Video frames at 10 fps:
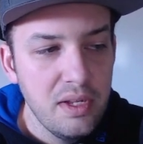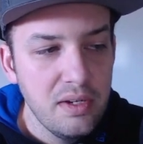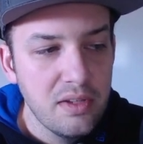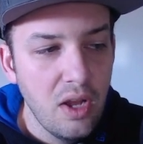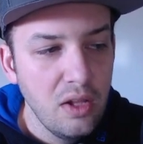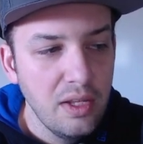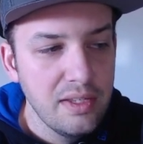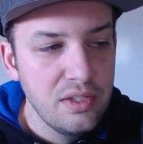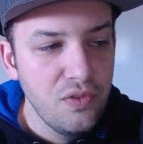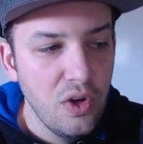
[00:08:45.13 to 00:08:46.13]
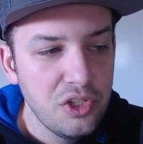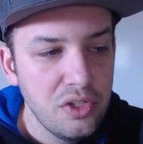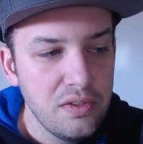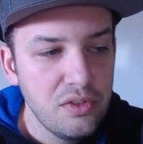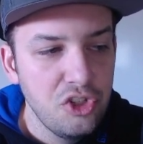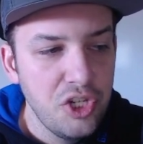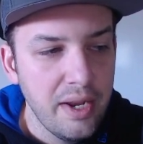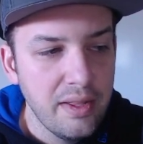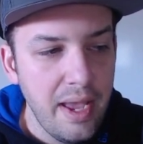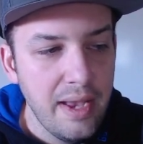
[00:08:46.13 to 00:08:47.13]
but then it's calling these functions to
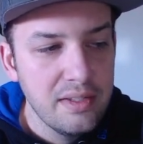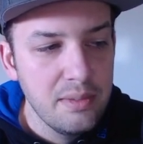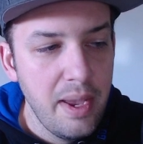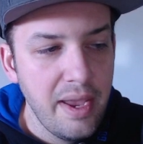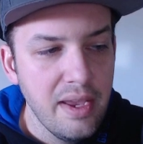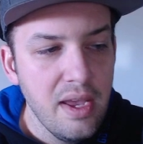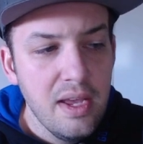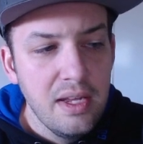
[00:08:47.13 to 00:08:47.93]
check the S M A,